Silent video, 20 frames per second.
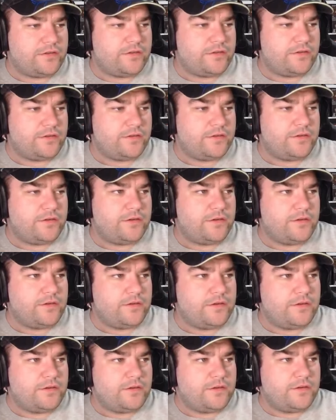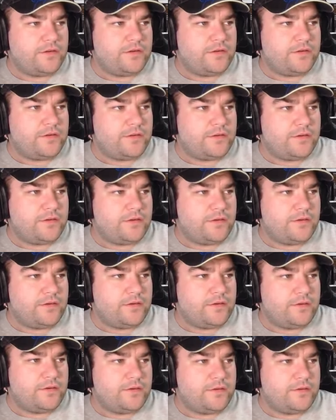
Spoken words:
(silence)